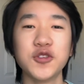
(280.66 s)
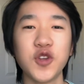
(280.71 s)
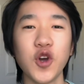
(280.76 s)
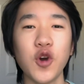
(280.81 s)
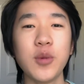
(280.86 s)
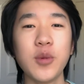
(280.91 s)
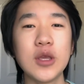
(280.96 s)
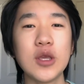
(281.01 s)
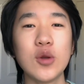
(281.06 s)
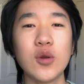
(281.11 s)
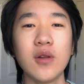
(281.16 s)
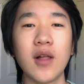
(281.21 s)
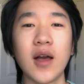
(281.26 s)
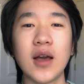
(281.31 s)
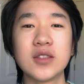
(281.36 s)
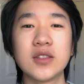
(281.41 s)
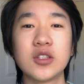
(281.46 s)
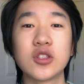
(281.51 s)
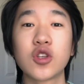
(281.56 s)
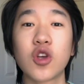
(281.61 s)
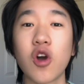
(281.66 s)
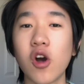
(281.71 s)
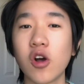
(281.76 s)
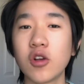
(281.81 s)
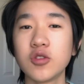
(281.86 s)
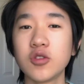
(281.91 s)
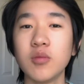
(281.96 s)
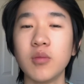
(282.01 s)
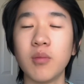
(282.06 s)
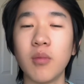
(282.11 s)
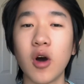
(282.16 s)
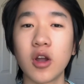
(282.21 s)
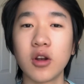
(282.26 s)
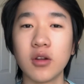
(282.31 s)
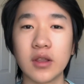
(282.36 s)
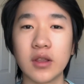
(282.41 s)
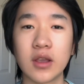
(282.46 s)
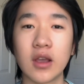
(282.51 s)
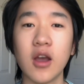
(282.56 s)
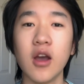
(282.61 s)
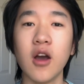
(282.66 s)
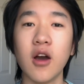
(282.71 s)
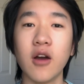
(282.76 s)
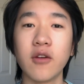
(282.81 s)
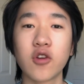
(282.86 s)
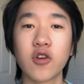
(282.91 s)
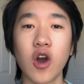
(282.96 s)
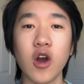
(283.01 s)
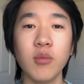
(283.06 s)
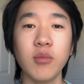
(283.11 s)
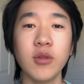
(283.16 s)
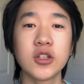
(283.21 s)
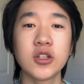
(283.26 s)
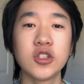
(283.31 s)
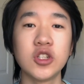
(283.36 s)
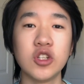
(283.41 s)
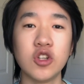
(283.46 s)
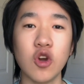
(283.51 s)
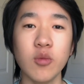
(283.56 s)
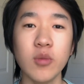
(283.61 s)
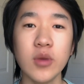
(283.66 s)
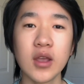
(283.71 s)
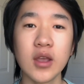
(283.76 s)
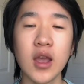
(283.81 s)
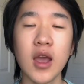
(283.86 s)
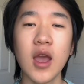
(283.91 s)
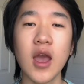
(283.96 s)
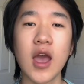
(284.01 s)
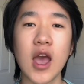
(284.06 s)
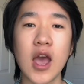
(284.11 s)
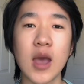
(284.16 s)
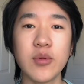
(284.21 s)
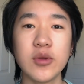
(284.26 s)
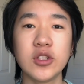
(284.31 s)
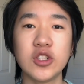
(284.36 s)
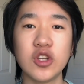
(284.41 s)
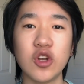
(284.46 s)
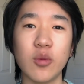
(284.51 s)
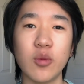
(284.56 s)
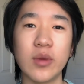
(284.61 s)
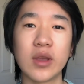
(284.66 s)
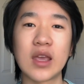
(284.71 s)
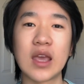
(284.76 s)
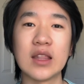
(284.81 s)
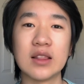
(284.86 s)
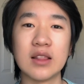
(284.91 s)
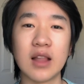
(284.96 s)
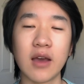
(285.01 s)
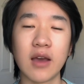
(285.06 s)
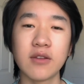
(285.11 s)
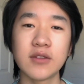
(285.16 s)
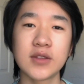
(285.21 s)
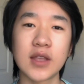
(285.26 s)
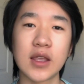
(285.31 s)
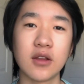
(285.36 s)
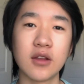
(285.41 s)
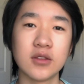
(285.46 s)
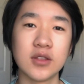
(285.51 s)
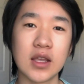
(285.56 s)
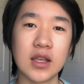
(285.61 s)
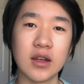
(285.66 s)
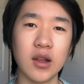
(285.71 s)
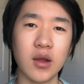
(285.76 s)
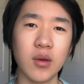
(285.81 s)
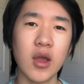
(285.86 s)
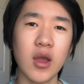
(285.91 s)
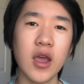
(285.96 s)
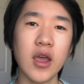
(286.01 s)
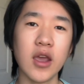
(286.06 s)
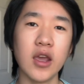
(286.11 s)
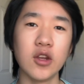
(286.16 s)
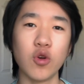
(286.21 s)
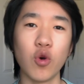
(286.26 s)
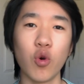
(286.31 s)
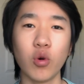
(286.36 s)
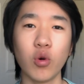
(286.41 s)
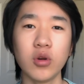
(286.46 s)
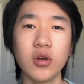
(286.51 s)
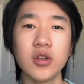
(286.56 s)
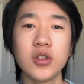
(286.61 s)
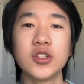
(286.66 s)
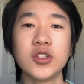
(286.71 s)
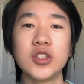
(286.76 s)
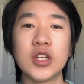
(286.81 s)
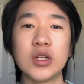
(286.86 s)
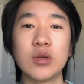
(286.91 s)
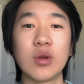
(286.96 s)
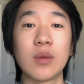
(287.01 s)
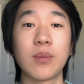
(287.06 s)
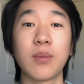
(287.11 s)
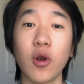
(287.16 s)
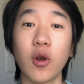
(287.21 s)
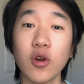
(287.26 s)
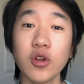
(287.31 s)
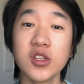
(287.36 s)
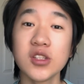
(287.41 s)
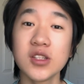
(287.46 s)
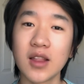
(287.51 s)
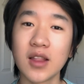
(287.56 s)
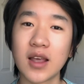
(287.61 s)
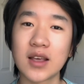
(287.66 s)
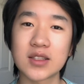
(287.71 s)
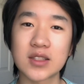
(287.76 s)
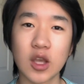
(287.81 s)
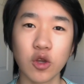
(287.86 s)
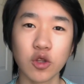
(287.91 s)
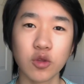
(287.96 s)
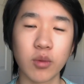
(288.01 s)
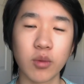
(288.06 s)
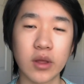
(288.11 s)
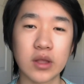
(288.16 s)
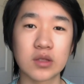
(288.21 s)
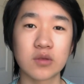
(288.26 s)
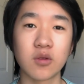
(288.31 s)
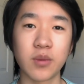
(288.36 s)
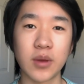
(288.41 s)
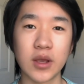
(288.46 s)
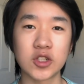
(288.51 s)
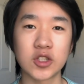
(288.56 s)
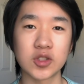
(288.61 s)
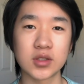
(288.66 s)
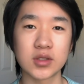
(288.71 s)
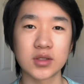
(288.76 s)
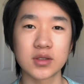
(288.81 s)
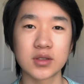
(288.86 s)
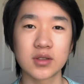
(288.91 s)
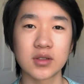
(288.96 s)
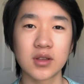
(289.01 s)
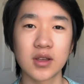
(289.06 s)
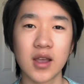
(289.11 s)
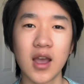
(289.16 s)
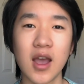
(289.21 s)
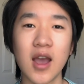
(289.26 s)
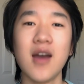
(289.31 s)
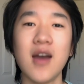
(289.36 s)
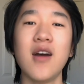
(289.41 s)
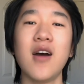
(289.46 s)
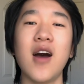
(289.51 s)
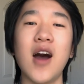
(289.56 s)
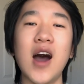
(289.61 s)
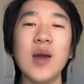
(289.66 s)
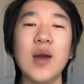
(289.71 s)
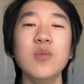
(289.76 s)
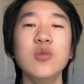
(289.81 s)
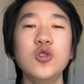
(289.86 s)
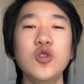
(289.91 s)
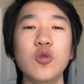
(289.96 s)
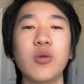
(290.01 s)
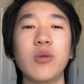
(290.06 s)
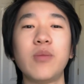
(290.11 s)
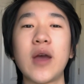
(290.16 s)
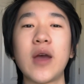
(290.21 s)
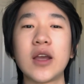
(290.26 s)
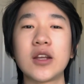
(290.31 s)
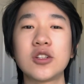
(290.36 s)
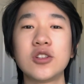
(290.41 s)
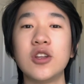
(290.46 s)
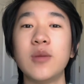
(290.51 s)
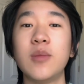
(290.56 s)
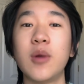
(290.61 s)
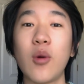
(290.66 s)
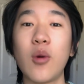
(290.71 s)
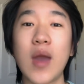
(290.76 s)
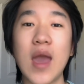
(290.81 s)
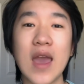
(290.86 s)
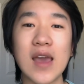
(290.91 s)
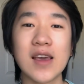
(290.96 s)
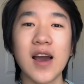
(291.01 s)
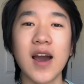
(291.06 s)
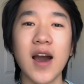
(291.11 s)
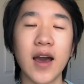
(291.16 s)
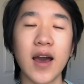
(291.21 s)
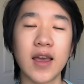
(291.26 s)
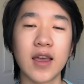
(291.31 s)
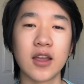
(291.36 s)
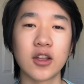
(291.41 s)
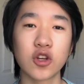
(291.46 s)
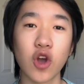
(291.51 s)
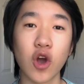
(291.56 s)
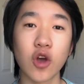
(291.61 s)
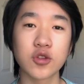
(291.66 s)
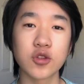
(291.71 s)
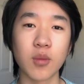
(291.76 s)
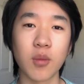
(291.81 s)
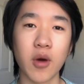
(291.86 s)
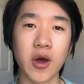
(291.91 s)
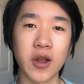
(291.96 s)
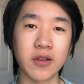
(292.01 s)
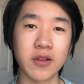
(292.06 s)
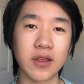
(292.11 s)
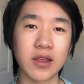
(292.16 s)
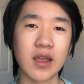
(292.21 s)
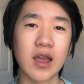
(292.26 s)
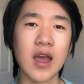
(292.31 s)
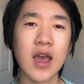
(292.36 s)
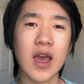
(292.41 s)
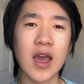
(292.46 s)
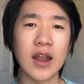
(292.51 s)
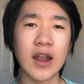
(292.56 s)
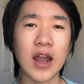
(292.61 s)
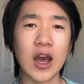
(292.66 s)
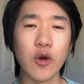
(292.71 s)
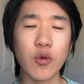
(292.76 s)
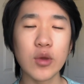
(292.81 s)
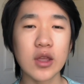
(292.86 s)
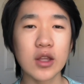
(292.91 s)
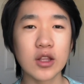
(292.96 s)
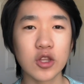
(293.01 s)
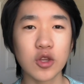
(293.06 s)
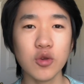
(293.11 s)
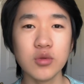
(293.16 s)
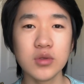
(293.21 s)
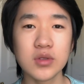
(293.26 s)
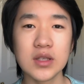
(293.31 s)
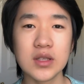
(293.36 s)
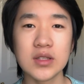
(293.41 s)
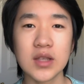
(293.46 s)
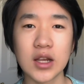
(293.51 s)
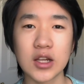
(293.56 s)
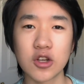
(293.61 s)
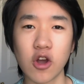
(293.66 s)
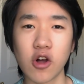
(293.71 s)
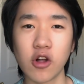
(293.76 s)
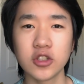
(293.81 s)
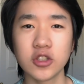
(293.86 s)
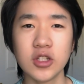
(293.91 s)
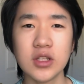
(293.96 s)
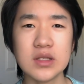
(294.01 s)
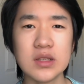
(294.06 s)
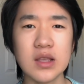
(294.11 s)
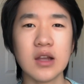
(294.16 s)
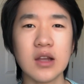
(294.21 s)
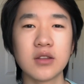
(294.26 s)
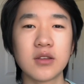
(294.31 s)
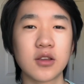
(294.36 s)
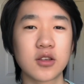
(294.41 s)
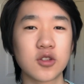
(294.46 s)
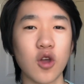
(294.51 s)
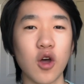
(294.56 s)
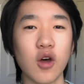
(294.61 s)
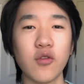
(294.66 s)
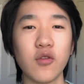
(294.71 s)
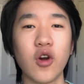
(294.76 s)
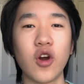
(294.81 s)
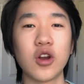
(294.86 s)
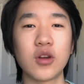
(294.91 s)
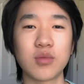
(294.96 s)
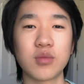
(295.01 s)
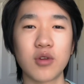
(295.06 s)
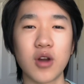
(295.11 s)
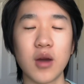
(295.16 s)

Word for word: Topi utilizes causal modeling of complex genomic, epigenomic, and lifestyle data in order to generate personalized health plans for patients. I'm super passionate about AI and causal modeling, and how we can use these technologies to solve hard